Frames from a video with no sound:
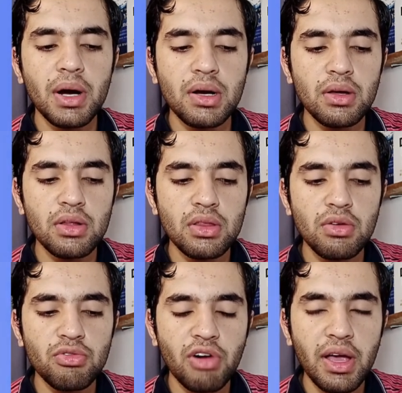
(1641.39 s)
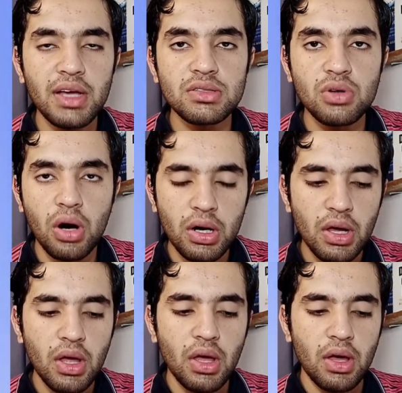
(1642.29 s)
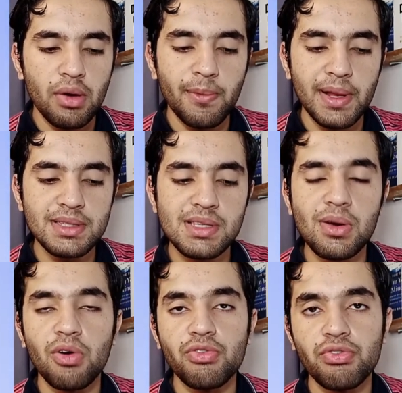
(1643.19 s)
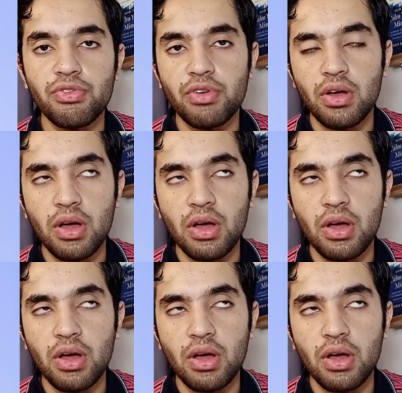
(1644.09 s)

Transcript: but the Y have got valency of